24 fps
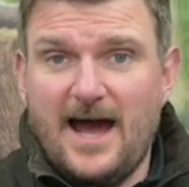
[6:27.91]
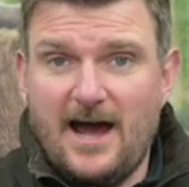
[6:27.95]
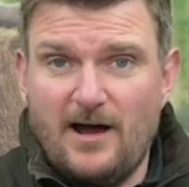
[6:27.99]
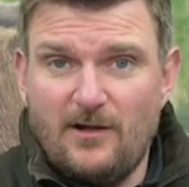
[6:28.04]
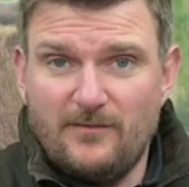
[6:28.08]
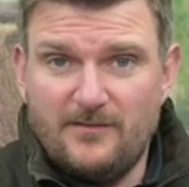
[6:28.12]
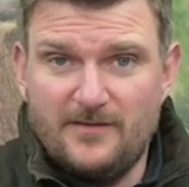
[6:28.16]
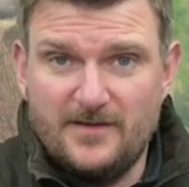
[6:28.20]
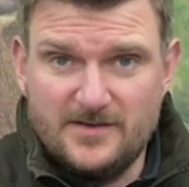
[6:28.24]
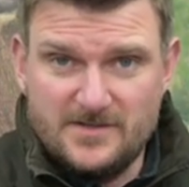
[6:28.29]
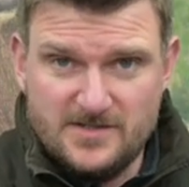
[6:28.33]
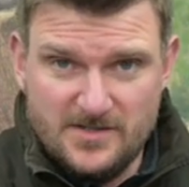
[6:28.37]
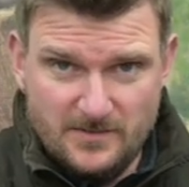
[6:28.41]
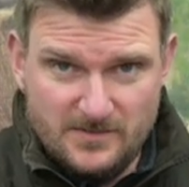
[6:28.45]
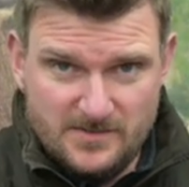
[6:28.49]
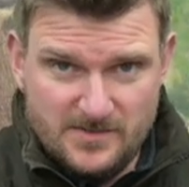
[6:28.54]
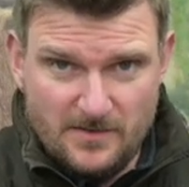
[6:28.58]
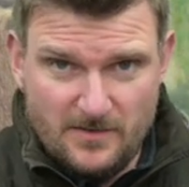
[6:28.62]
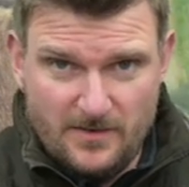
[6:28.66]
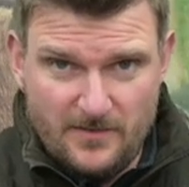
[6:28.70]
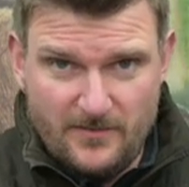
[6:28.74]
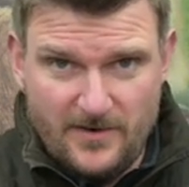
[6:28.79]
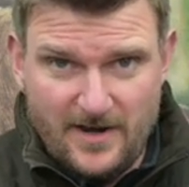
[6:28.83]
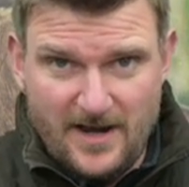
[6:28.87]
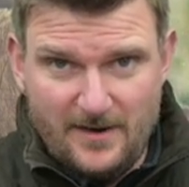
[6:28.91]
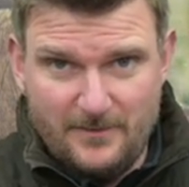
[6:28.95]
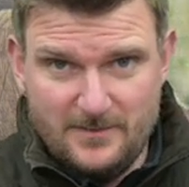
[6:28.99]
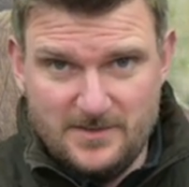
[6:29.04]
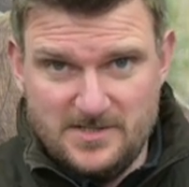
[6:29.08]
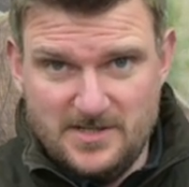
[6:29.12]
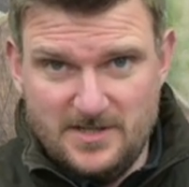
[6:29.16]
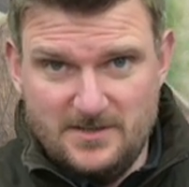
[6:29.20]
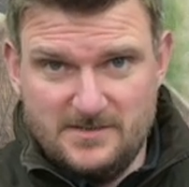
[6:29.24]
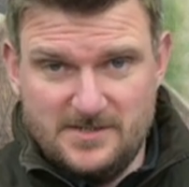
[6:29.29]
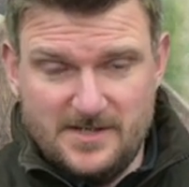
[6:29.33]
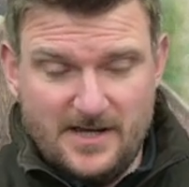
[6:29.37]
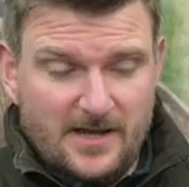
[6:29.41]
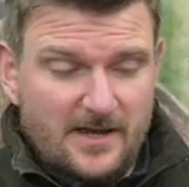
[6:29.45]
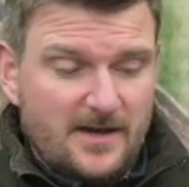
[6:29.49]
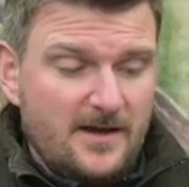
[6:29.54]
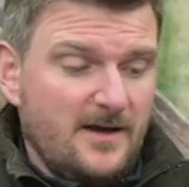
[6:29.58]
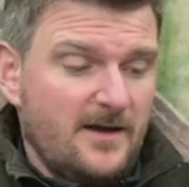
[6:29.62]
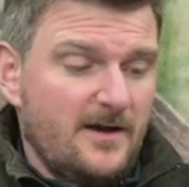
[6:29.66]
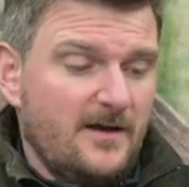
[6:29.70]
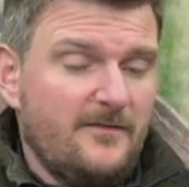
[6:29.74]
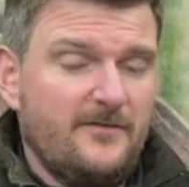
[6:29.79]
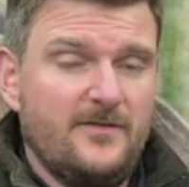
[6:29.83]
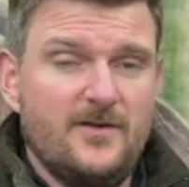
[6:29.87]
Alpha 223 I was using
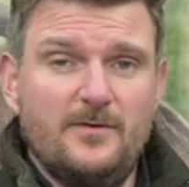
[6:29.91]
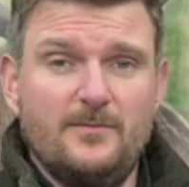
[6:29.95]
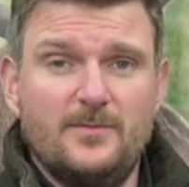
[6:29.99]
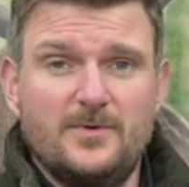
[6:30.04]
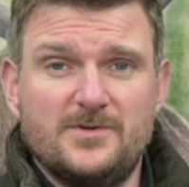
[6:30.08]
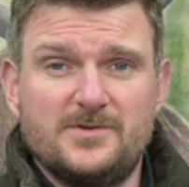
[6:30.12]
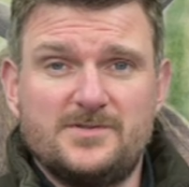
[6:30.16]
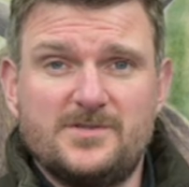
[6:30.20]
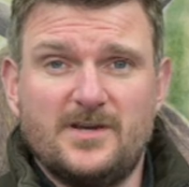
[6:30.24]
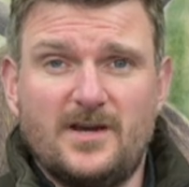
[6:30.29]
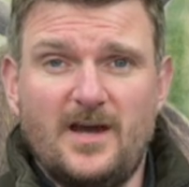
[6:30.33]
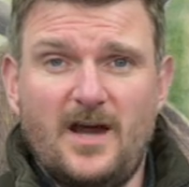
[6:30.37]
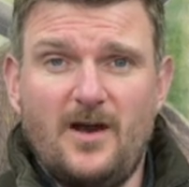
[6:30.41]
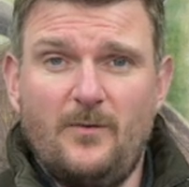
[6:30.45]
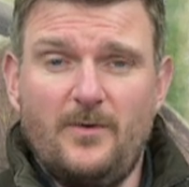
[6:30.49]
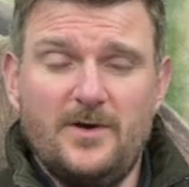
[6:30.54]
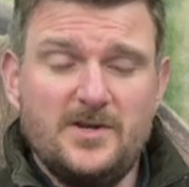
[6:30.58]
a few months ago,